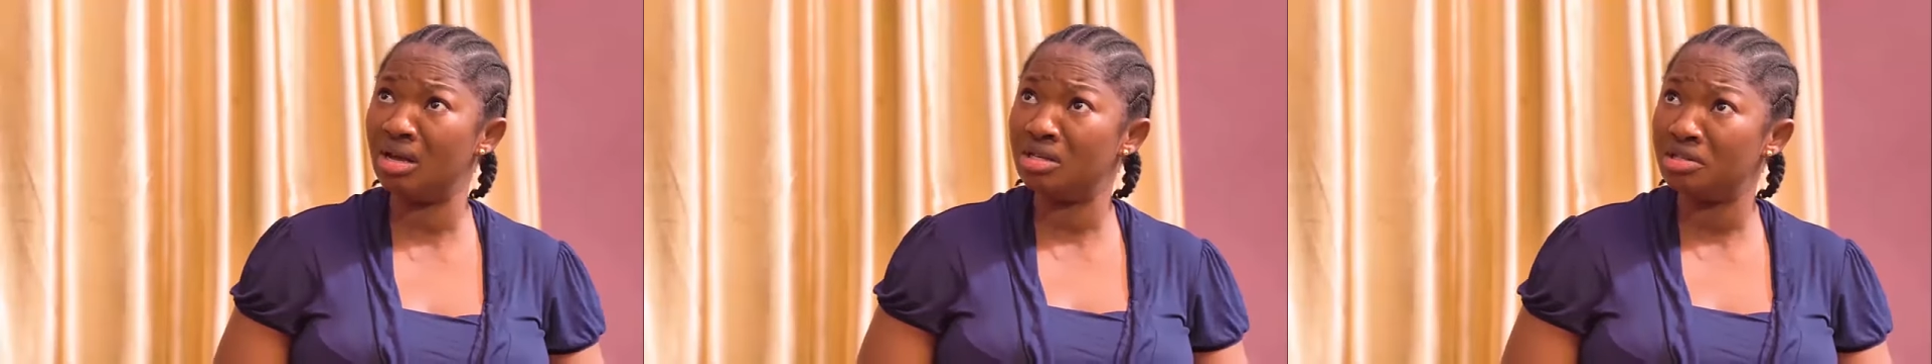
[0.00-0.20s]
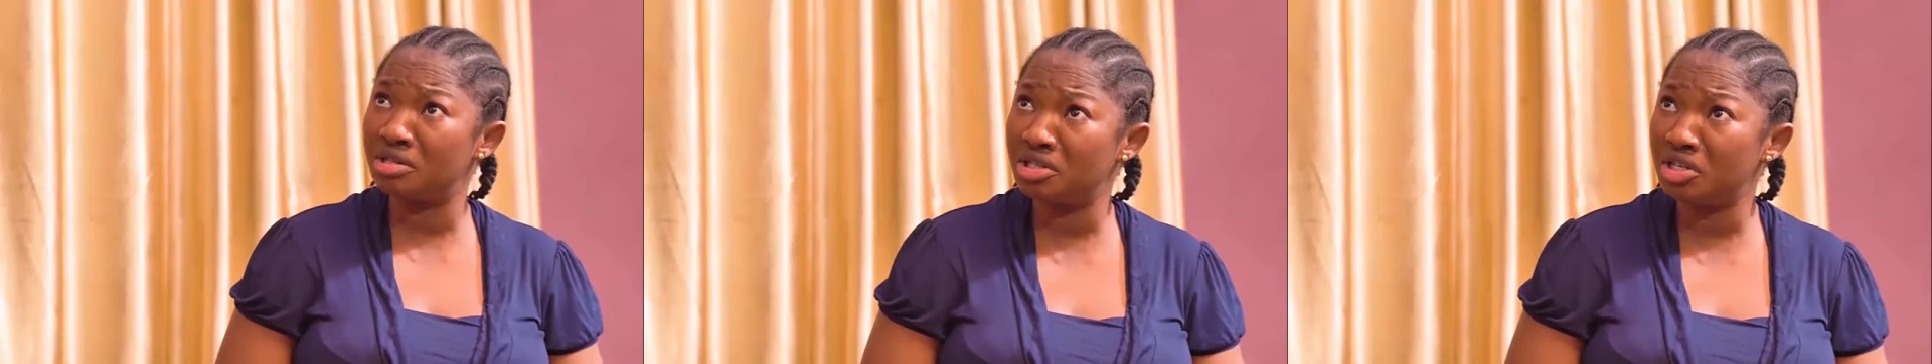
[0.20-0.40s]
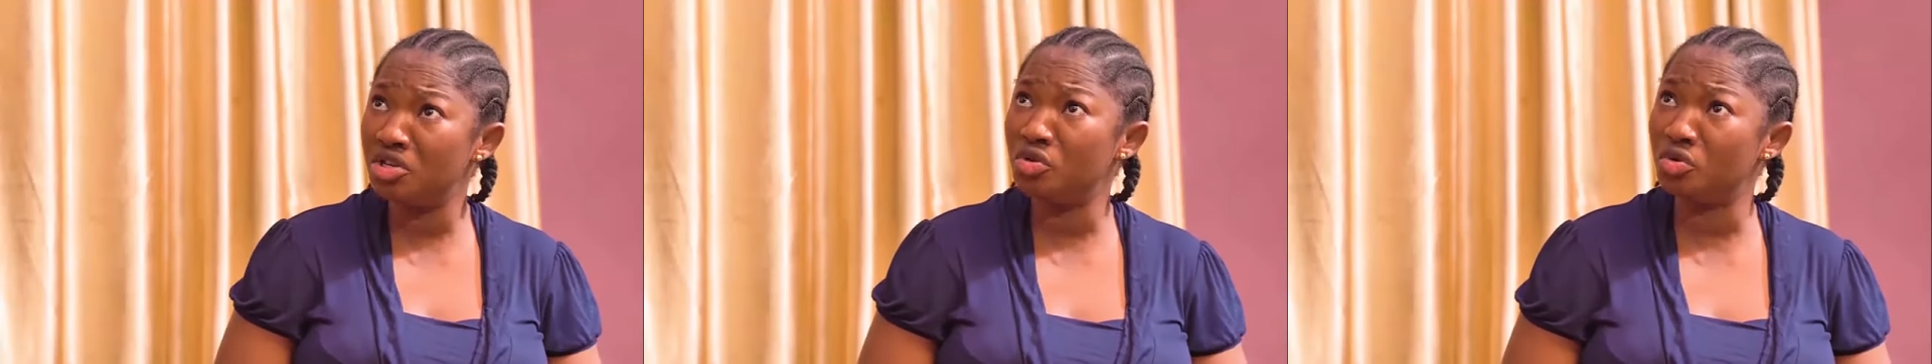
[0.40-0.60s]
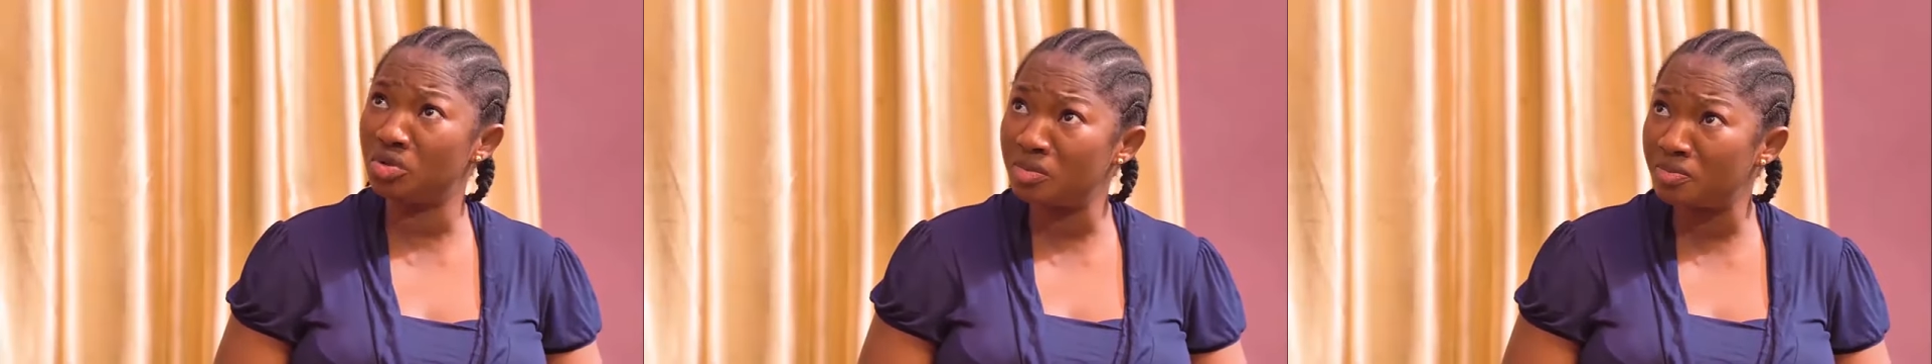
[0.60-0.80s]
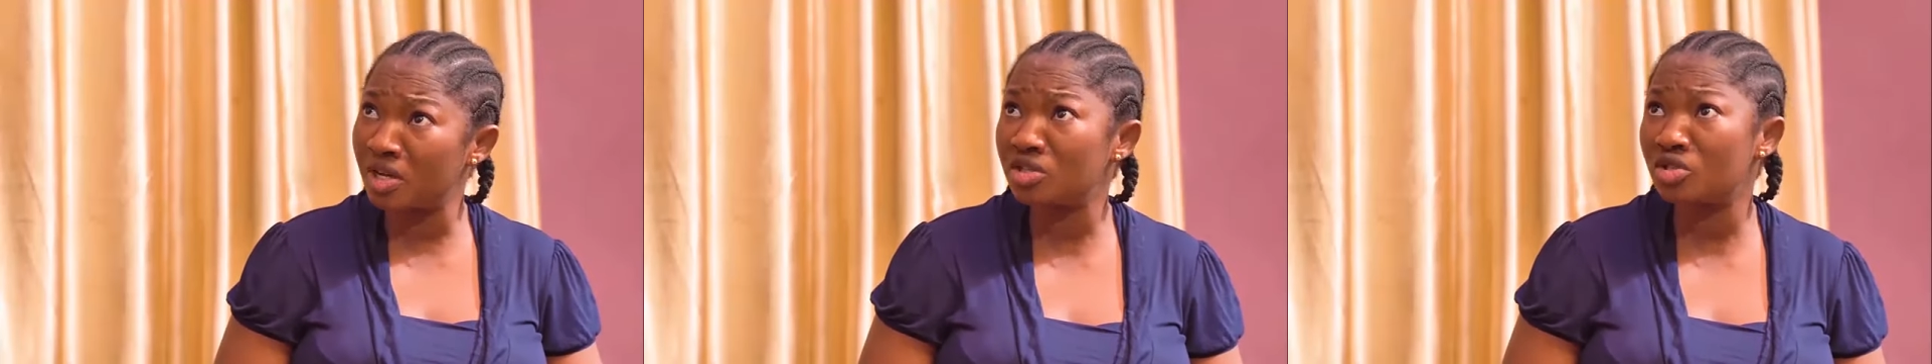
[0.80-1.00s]
see you,
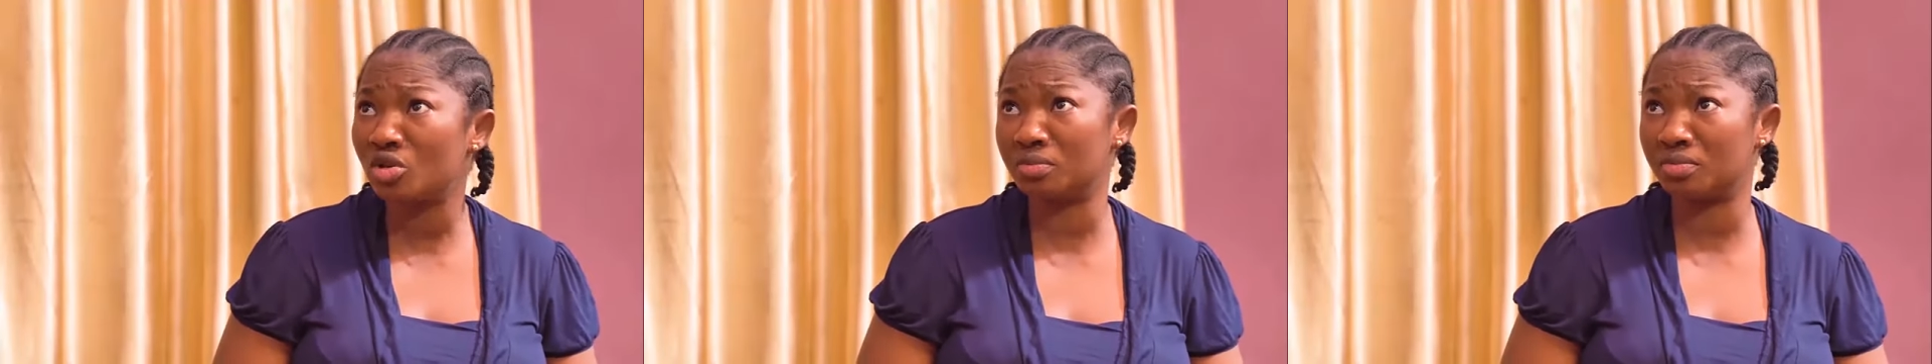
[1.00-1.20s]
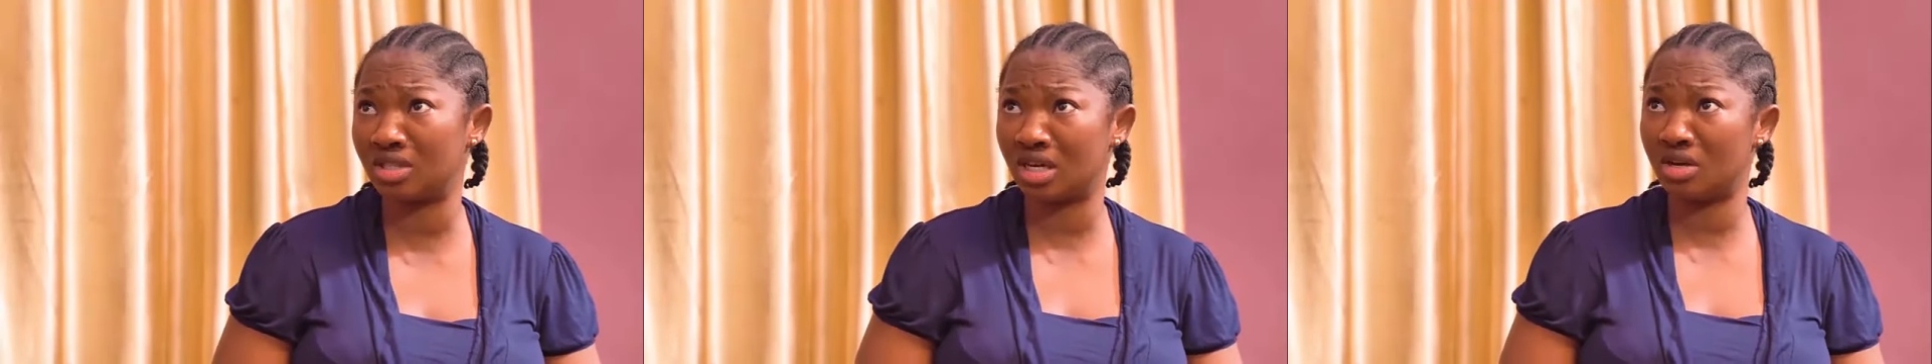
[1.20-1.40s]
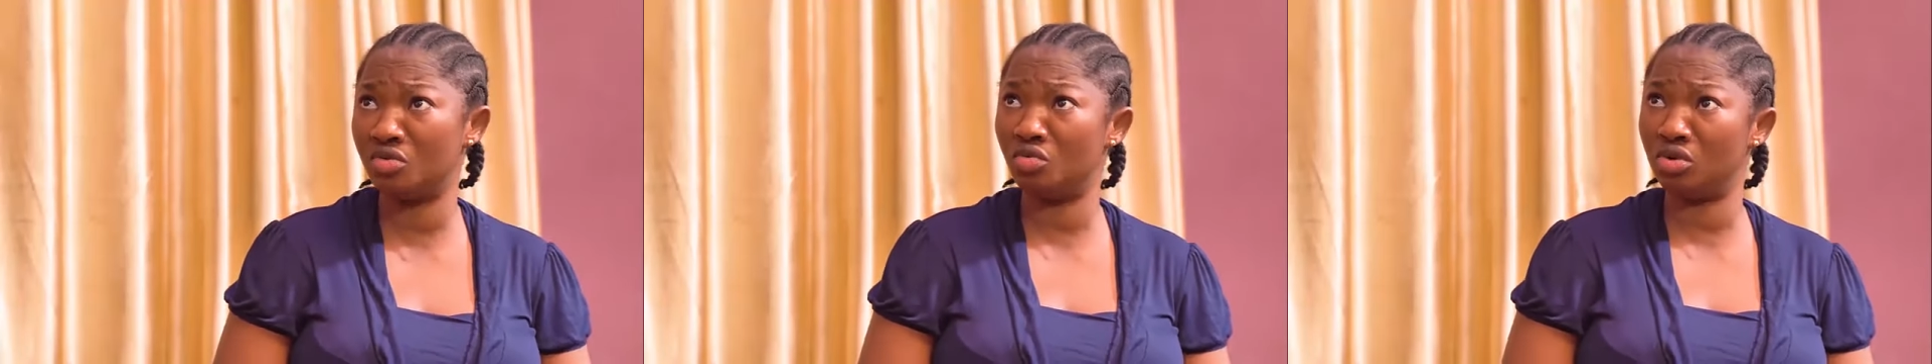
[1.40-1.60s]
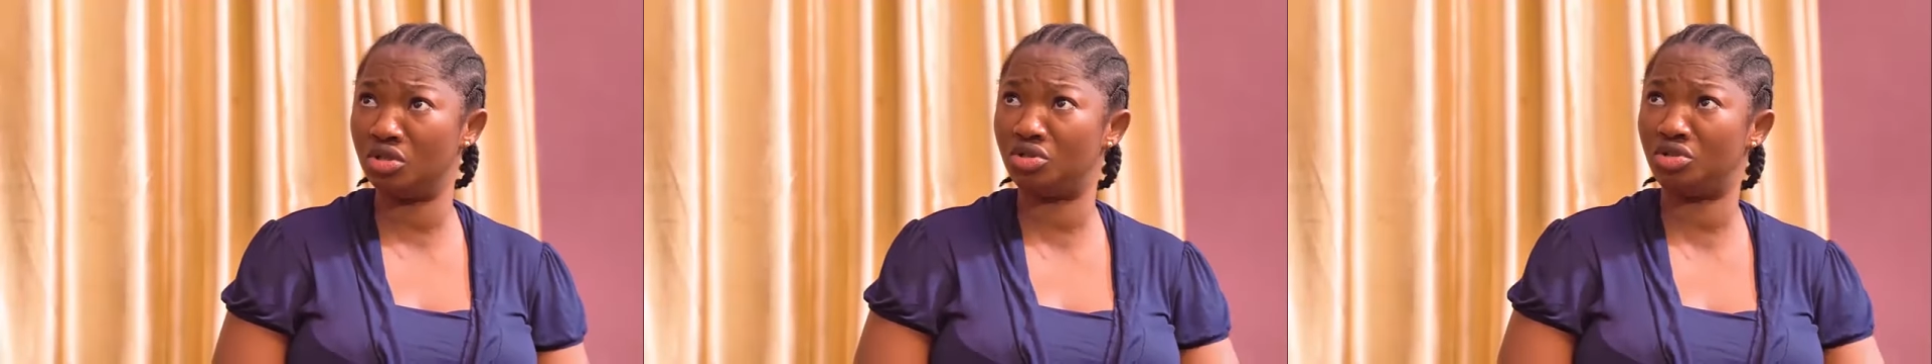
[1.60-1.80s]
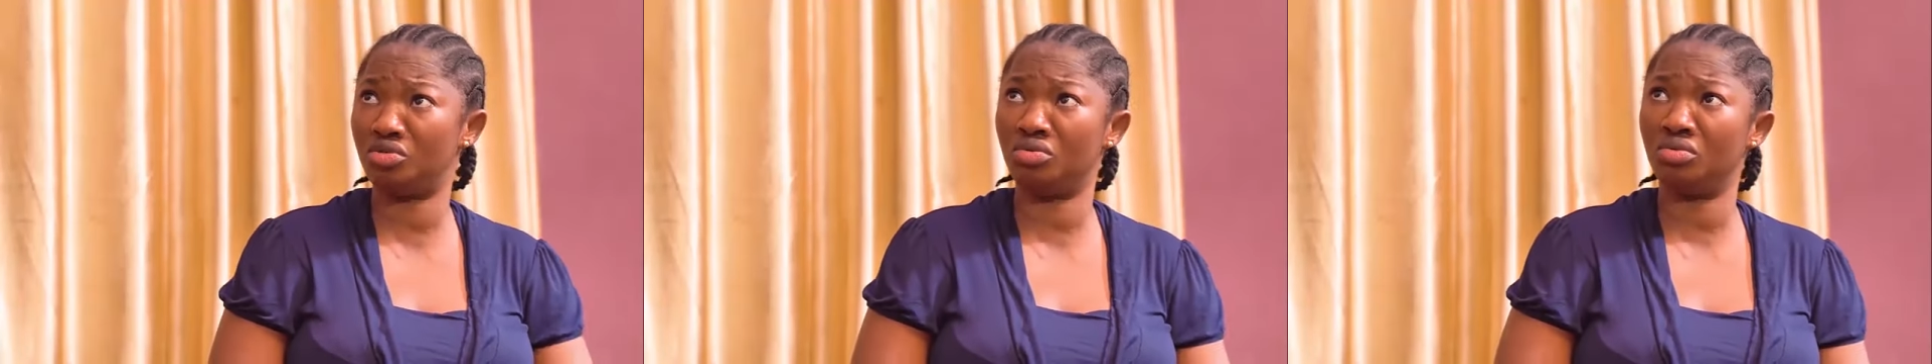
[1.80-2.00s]
spend some time with